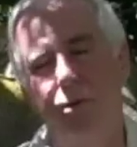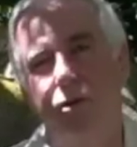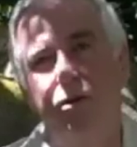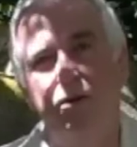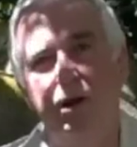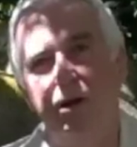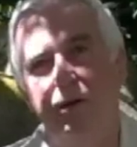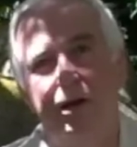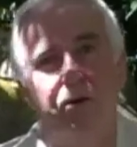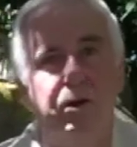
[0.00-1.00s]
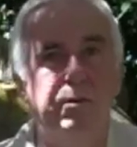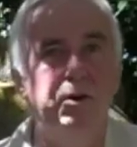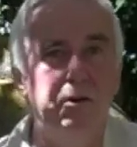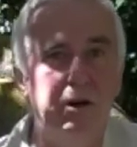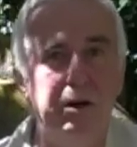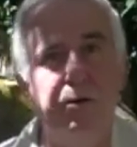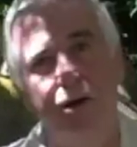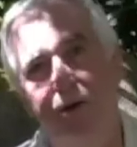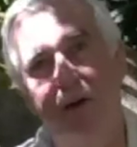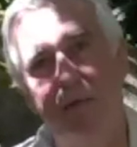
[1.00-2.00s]
with Hugo, I call him Hugo or
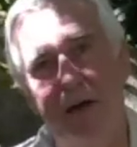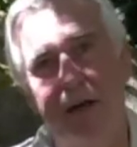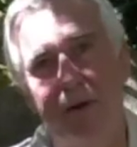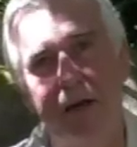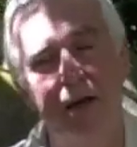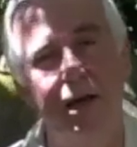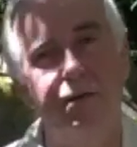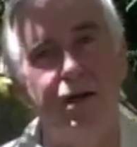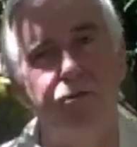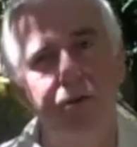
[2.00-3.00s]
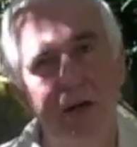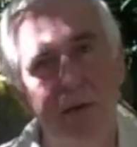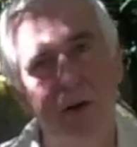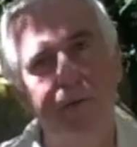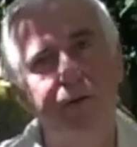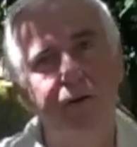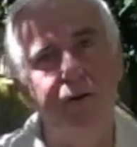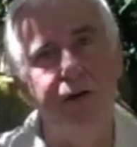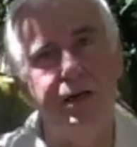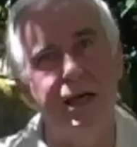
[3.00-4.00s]
Hugie baby. If I really want him to
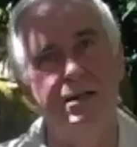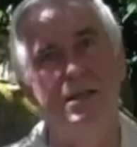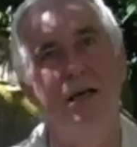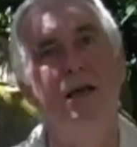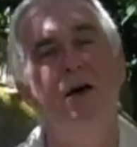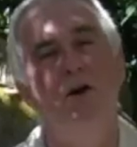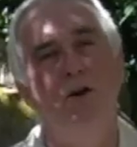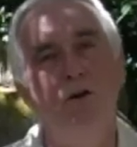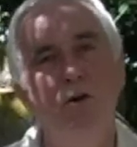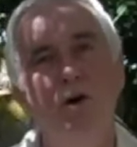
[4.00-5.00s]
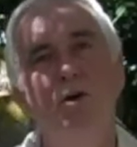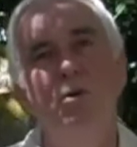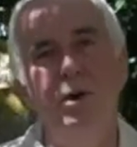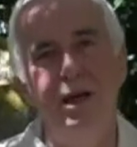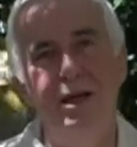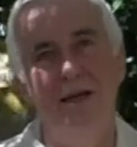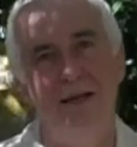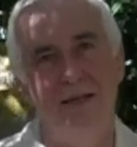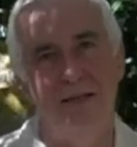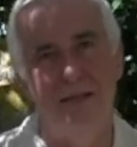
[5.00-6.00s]
do it, I'll say, Hugo Louis,
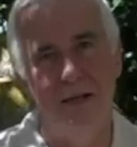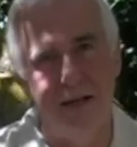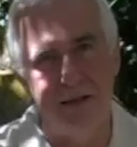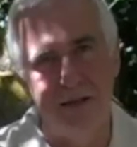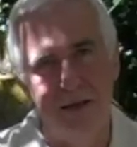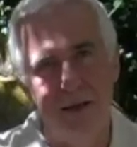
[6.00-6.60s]
sit.